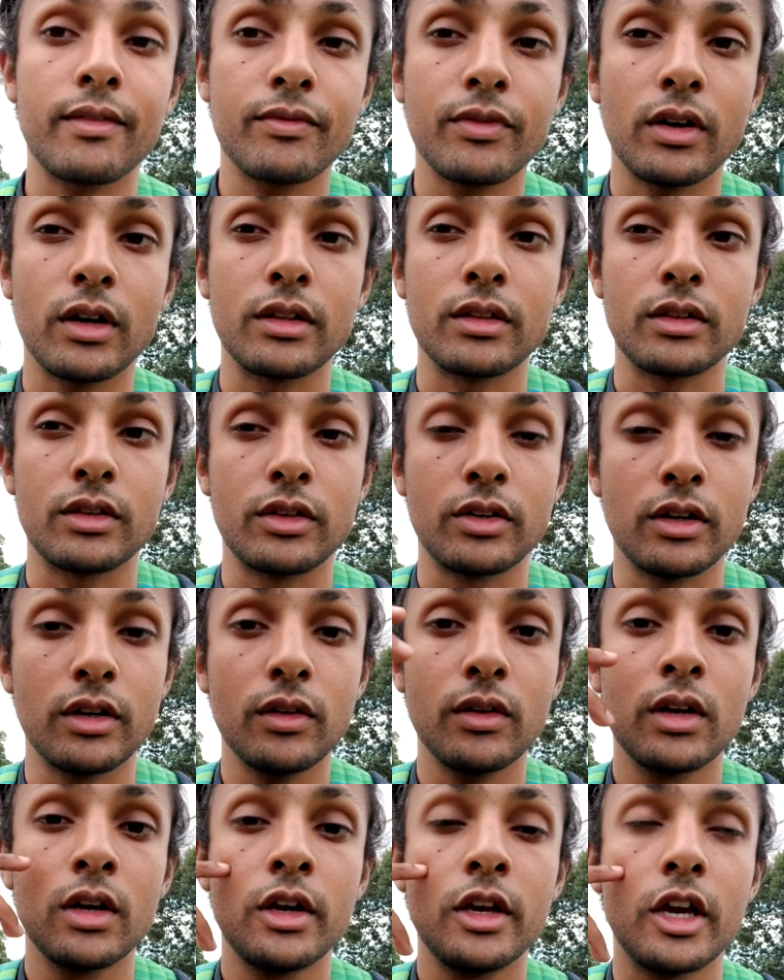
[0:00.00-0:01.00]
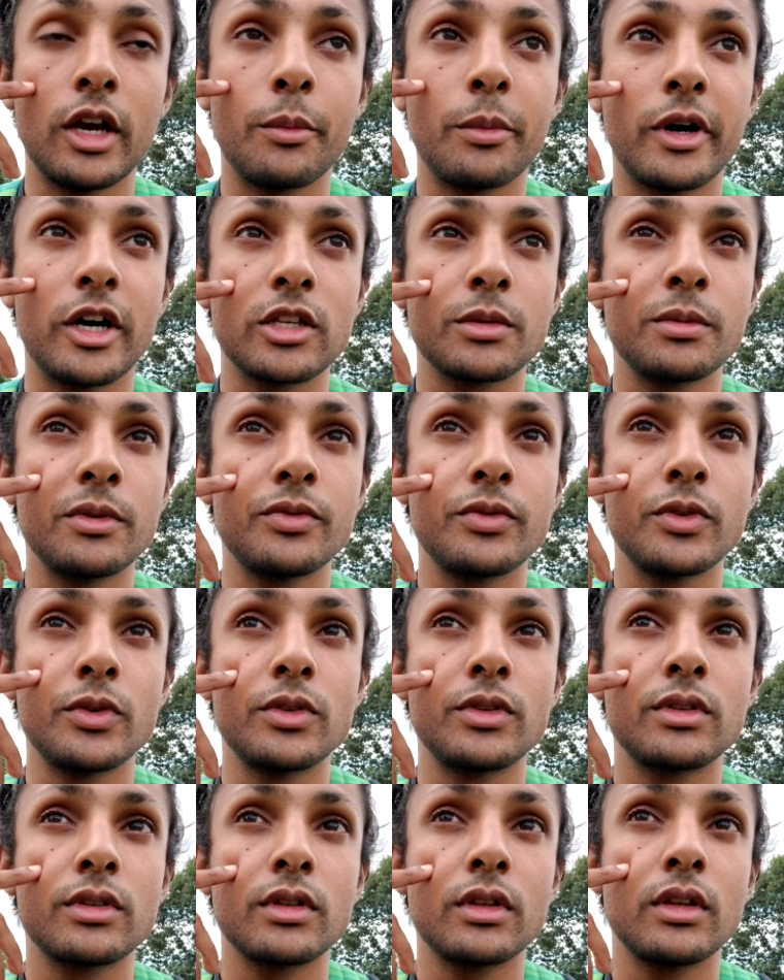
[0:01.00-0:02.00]
fault, you know. Impossible
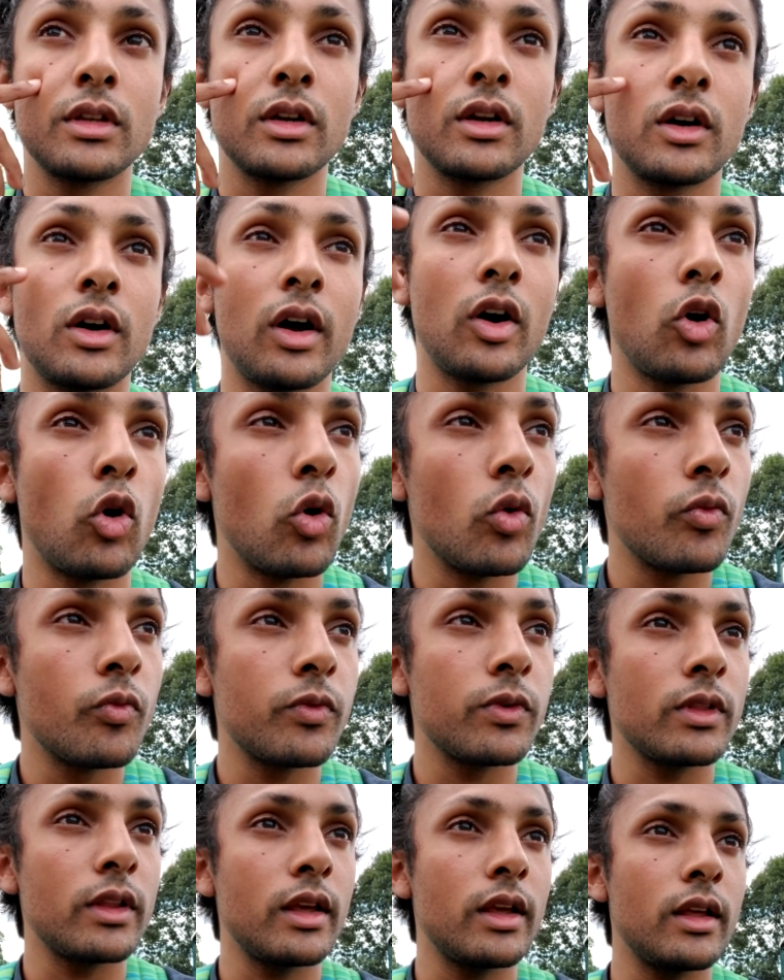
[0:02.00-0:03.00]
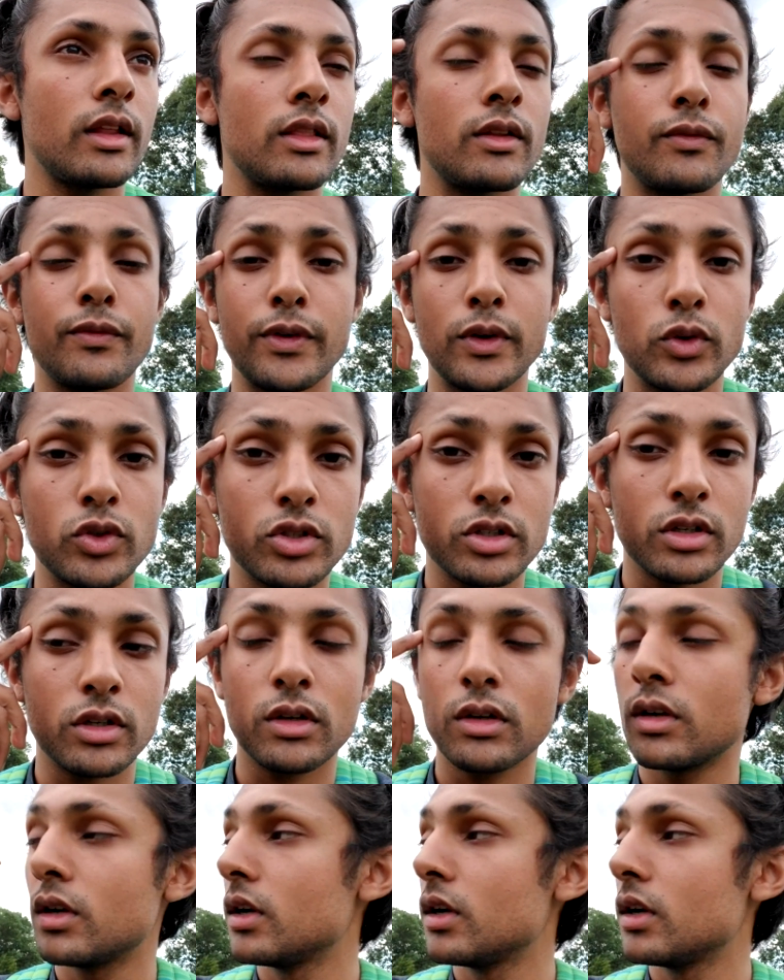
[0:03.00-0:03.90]
Foods, you know, hopefully in the future